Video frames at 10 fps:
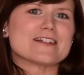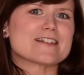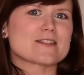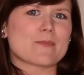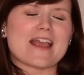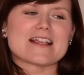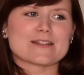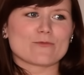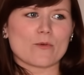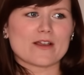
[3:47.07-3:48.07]
into space
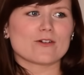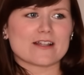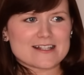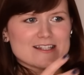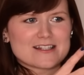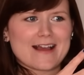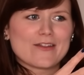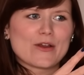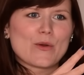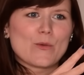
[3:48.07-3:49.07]
in what we call like a
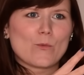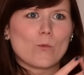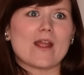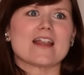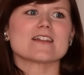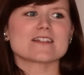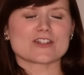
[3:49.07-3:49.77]
stellar wind.